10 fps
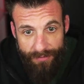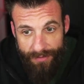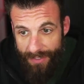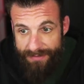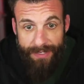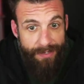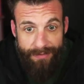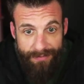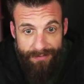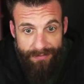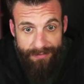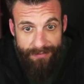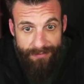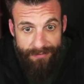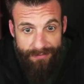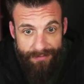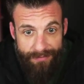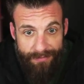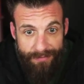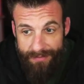That's it.
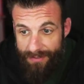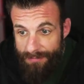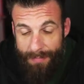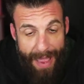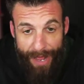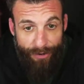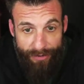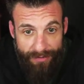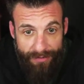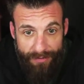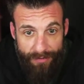It doesn't matter.